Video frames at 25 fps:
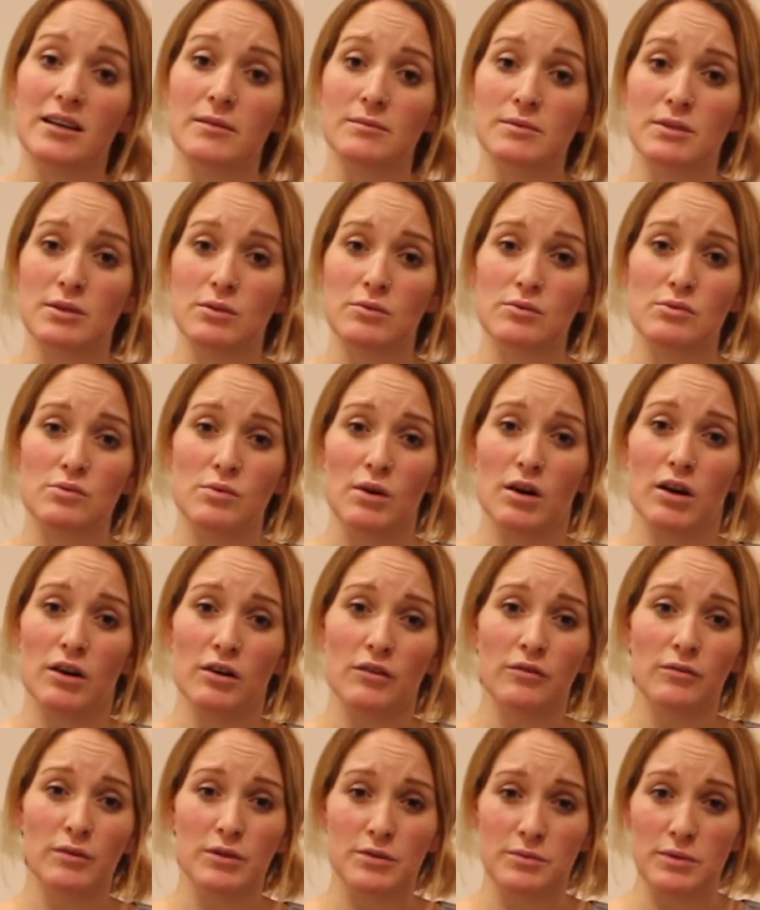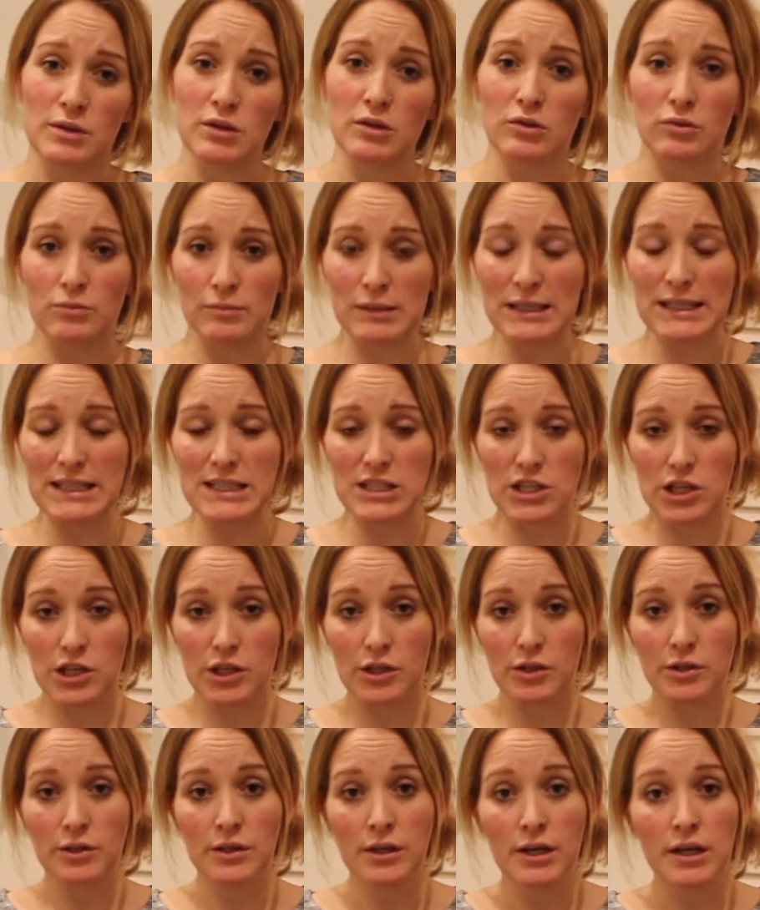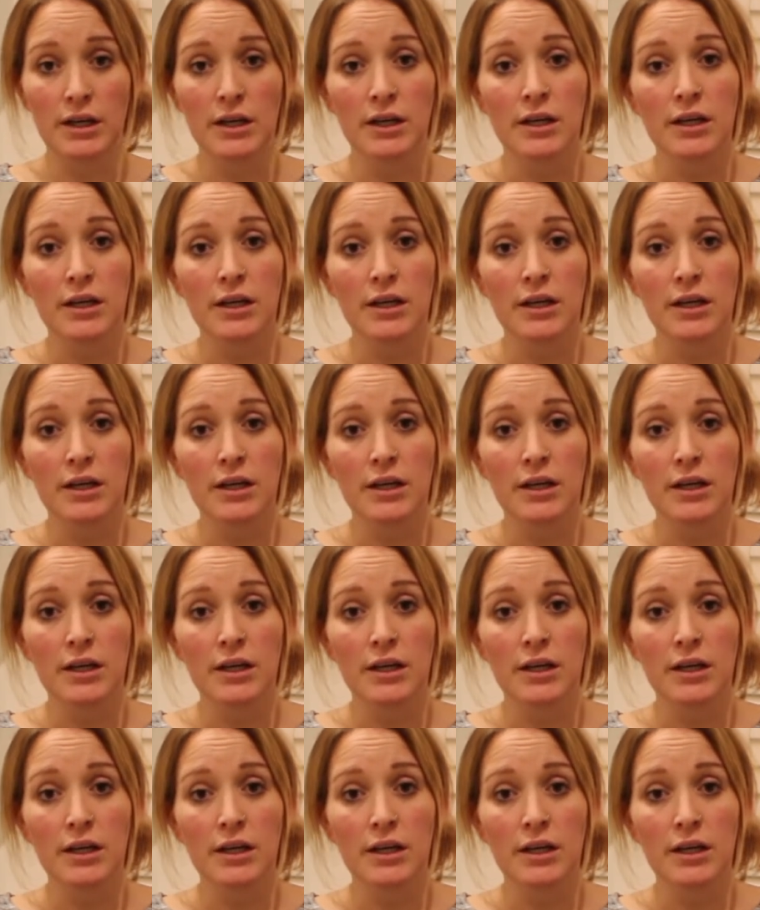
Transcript: up till 12, which we normally do.